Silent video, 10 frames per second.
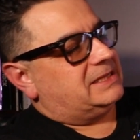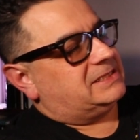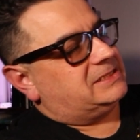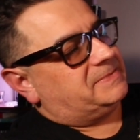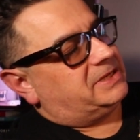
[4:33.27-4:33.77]

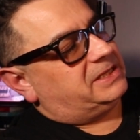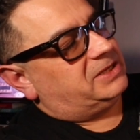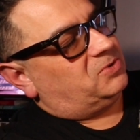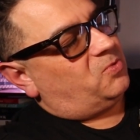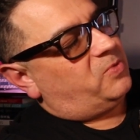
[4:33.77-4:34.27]
something a
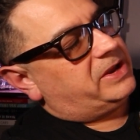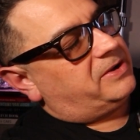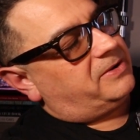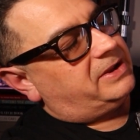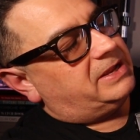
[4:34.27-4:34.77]
little
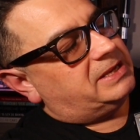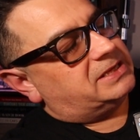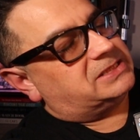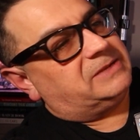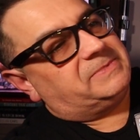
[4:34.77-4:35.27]
weird,
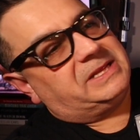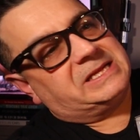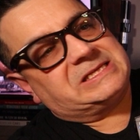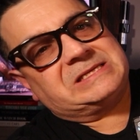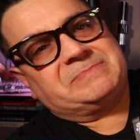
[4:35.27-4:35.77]
something
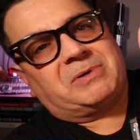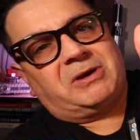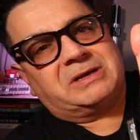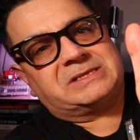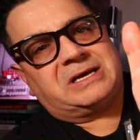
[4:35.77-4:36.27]
that
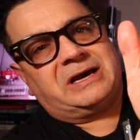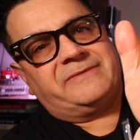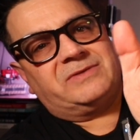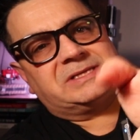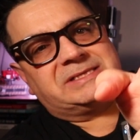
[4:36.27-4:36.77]
sparks
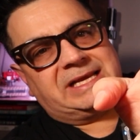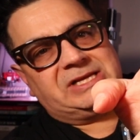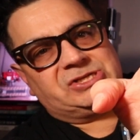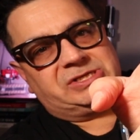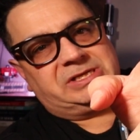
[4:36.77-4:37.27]

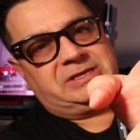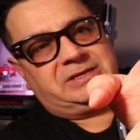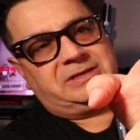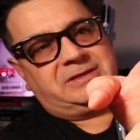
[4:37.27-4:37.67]
conversation,